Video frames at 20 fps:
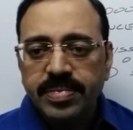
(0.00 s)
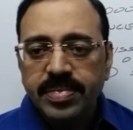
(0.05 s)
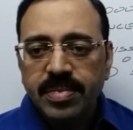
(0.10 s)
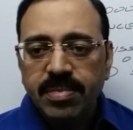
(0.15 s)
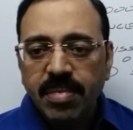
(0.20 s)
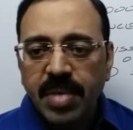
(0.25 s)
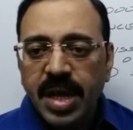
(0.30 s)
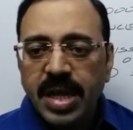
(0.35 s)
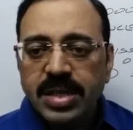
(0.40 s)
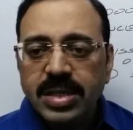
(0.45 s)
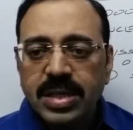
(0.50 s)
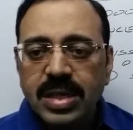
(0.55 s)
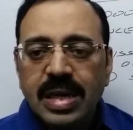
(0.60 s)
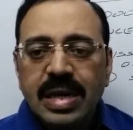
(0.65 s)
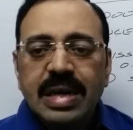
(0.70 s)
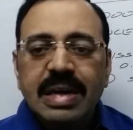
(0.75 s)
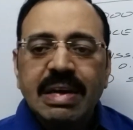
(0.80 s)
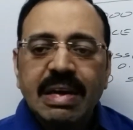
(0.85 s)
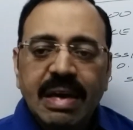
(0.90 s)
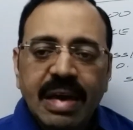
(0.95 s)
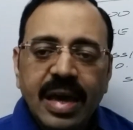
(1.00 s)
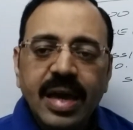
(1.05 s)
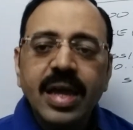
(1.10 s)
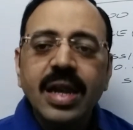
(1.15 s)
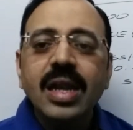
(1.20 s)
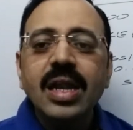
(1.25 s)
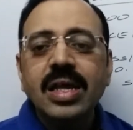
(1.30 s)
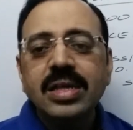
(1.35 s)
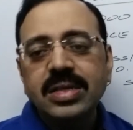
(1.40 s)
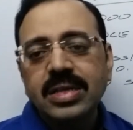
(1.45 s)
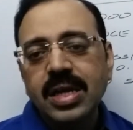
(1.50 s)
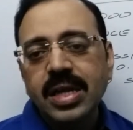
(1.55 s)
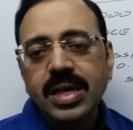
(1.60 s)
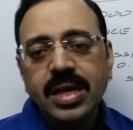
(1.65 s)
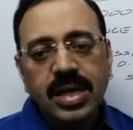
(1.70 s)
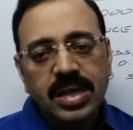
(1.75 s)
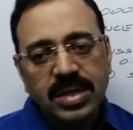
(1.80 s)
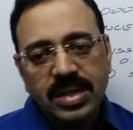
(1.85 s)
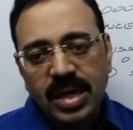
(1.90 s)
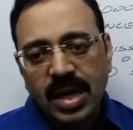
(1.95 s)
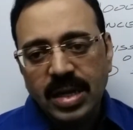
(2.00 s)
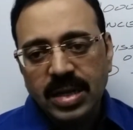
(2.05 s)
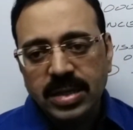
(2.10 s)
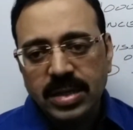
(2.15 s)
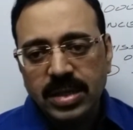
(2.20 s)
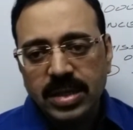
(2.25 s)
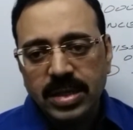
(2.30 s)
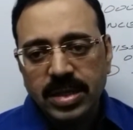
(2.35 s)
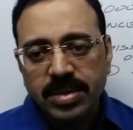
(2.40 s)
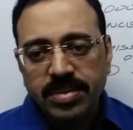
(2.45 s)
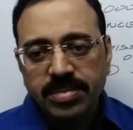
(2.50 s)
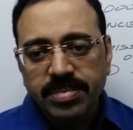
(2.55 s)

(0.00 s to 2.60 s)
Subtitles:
Means carelessly he sells.